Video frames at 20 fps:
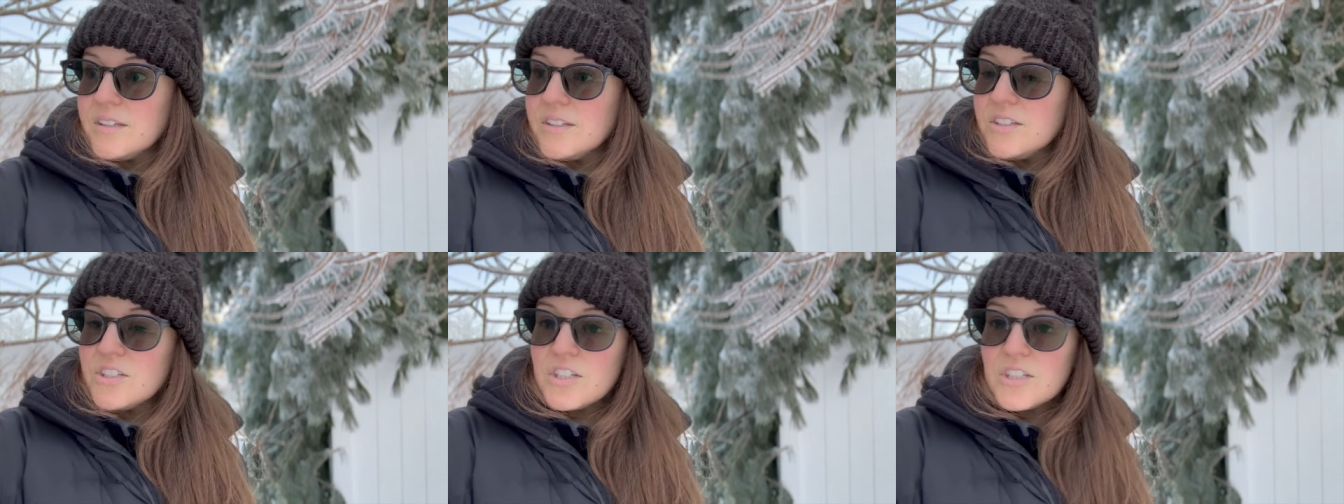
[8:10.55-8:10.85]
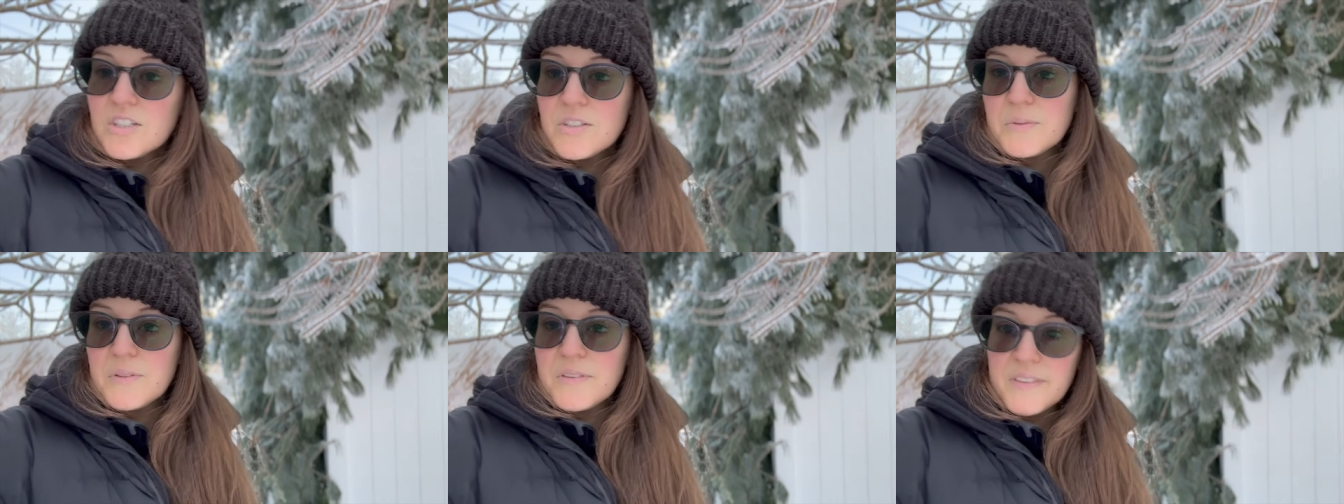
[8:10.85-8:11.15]

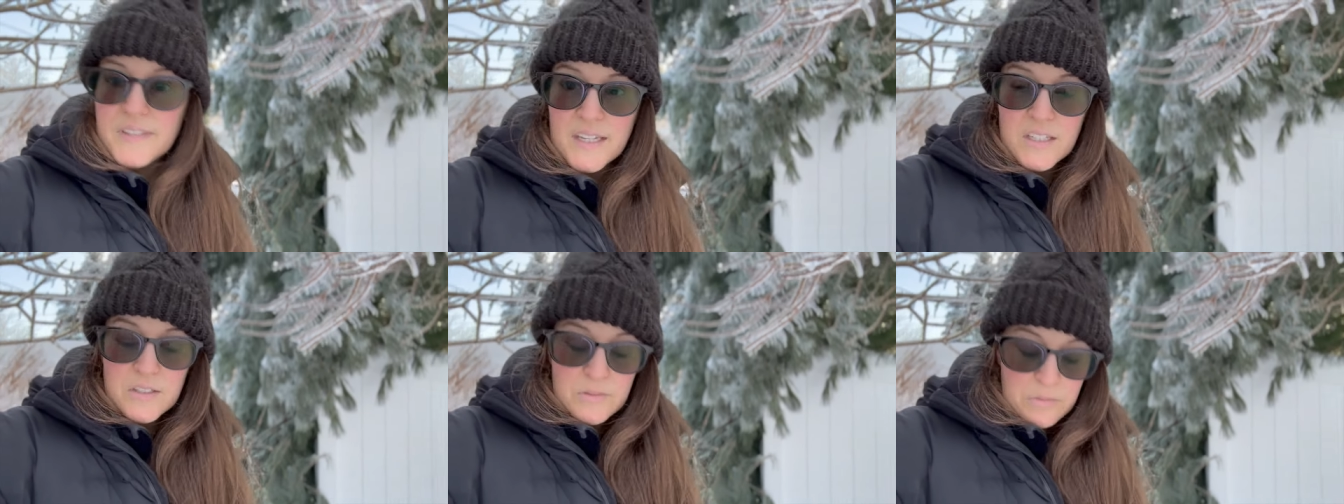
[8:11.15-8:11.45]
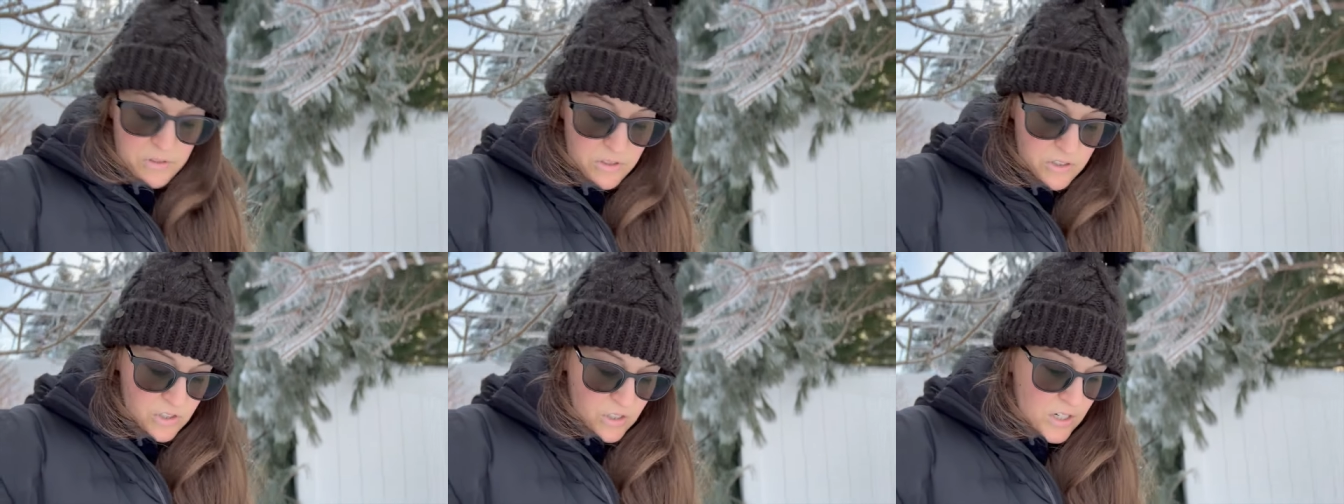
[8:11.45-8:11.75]
just when things
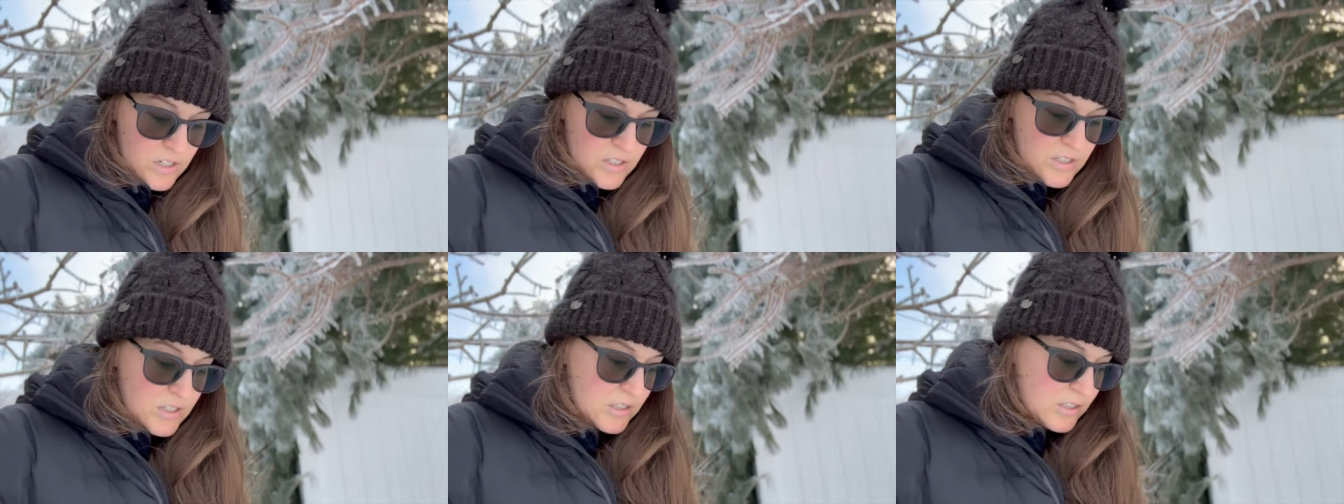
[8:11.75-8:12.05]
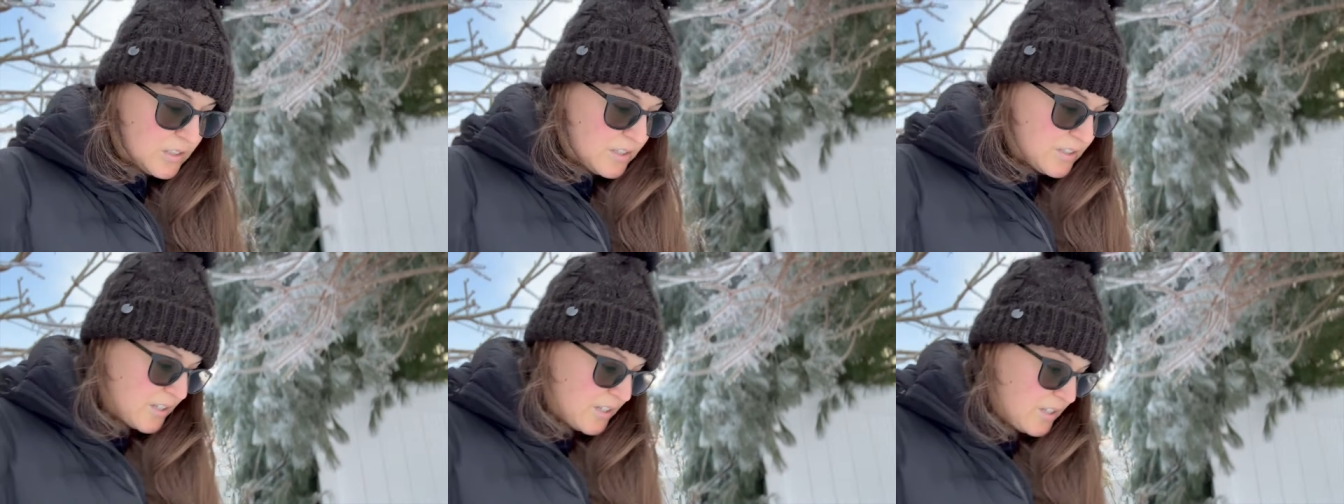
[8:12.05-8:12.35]
were starting to
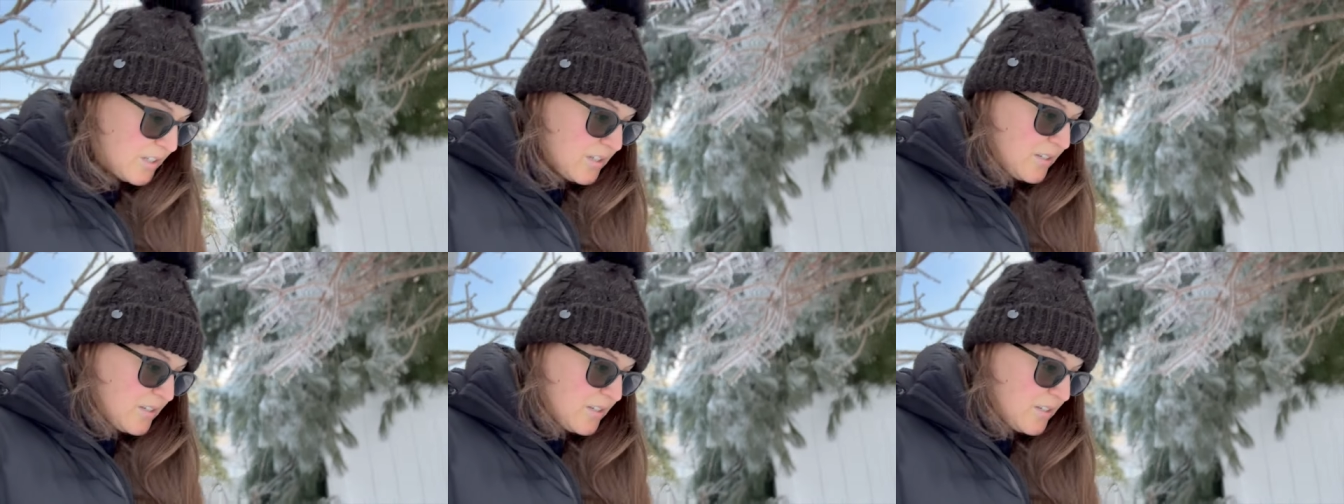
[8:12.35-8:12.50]
look